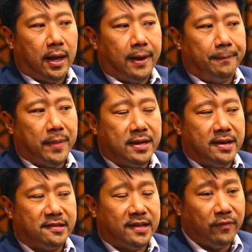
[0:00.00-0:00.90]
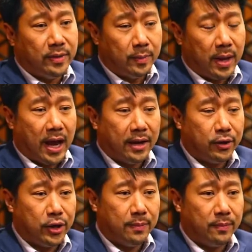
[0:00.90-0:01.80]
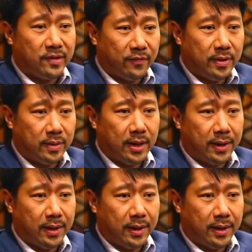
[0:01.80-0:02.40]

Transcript: and he has 7 under him, 7